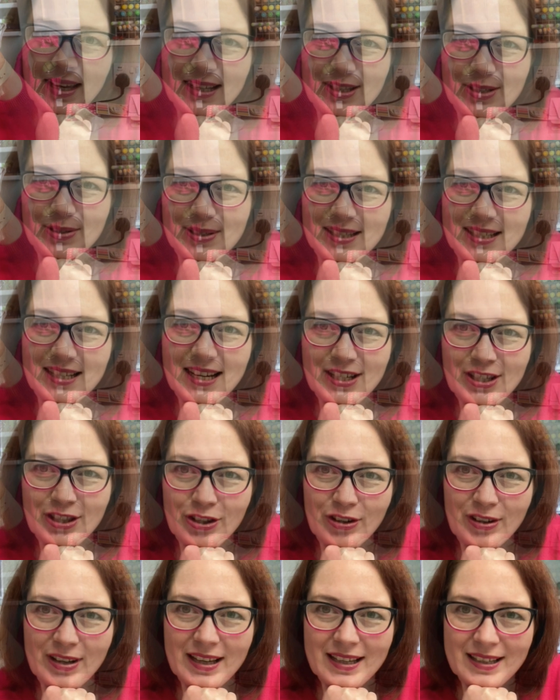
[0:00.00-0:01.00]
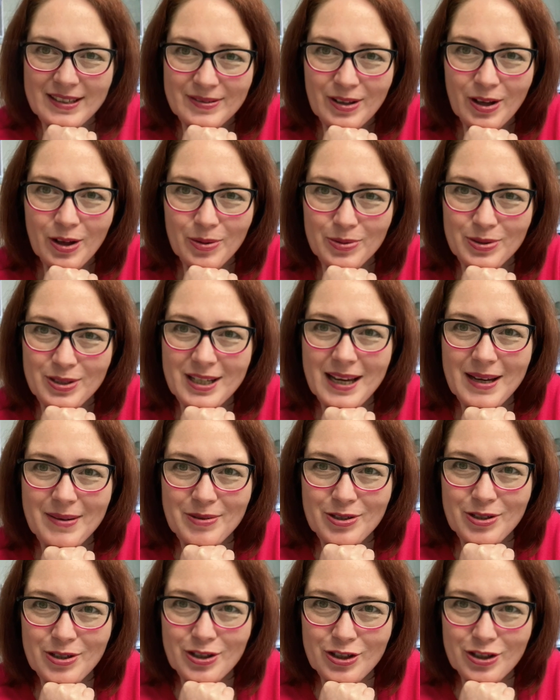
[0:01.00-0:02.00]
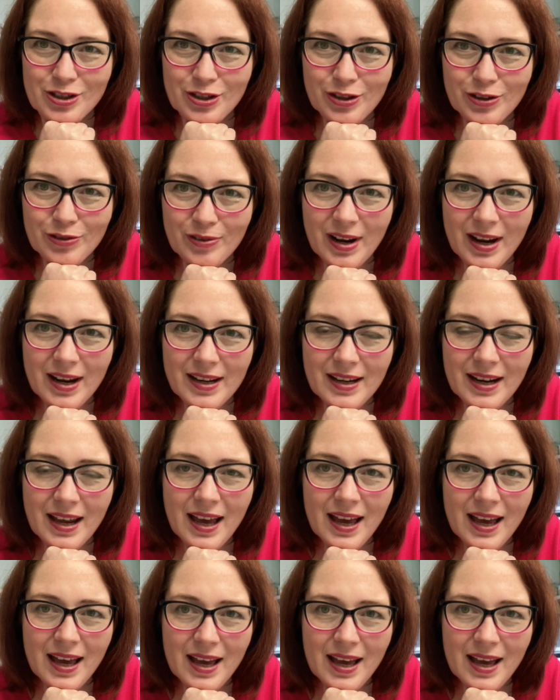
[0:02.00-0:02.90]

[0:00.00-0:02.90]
so it's 10 to 3, almost time to do the school run.